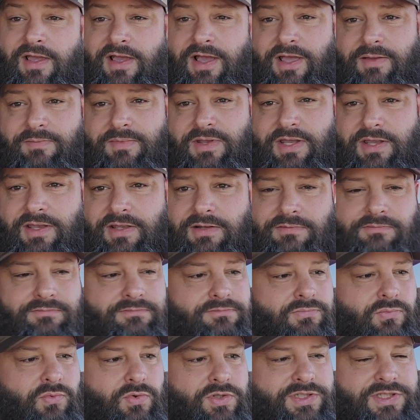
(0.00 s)
I mean,
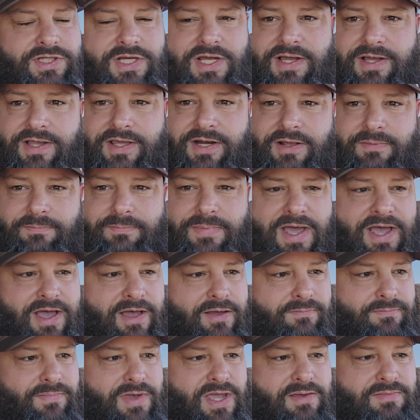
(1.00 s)
we're talking
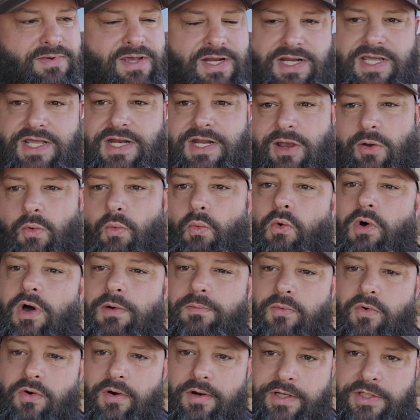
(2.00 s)
about maybe needing
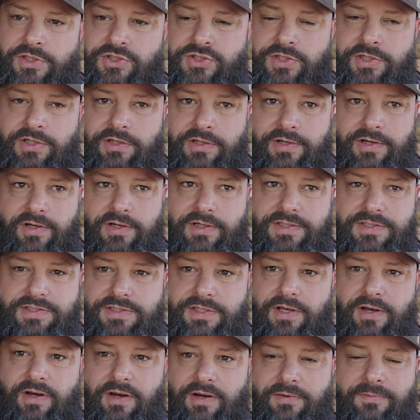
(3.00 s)
1 more inch of clearance
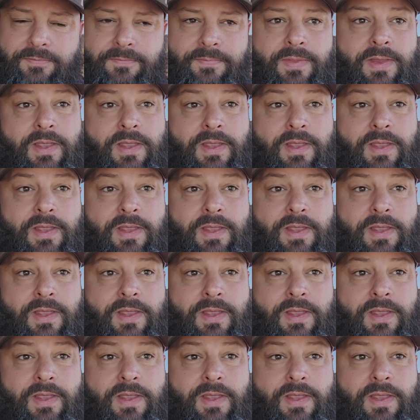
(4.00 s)
there.